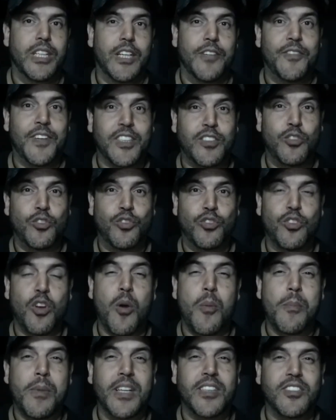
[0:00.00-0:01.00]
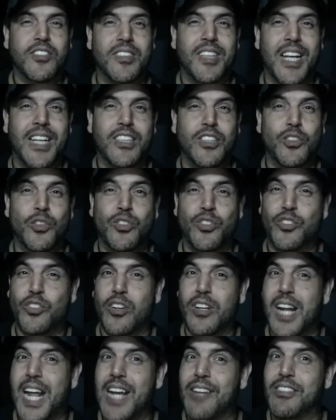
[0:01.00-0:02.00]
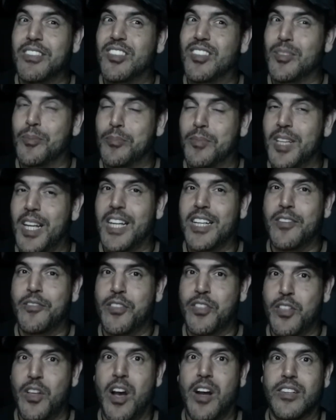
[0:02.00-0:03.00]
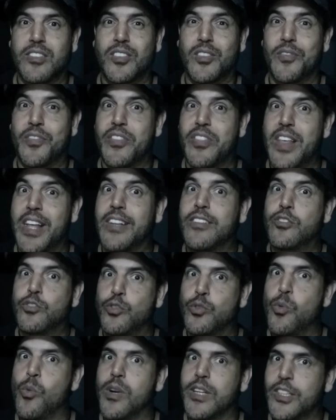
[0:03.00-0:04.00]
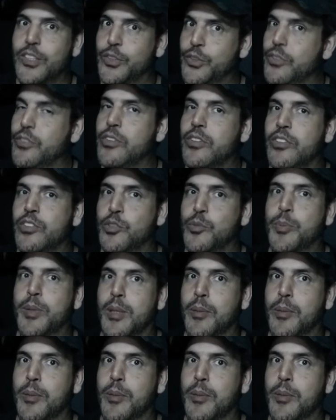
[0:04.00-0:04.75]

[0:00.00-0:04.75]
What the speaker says: It affects you so much that you start having some negative thoughts of things you want to do to these